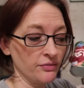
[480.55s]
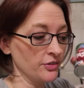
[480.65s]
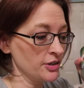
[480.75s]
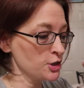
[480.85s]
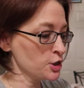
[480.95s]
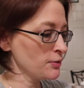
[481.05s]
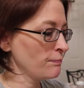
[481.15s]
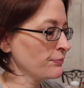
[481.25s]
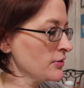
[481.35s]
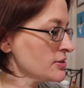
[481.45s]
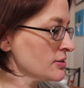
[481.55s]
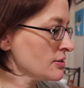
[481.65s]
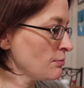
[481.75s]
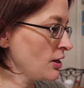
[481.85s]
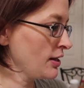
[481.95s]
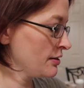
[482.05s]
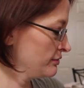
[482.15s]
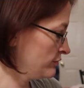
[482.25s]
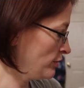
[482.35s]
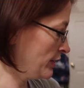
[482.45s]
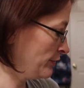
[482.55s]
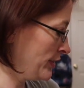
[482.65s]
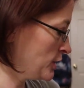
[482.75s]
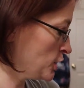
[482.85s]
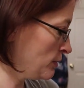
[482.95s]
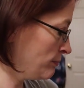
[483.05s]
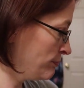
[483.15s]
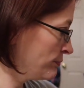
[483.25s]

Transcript: the fridge since I'm all out of regular ketchup.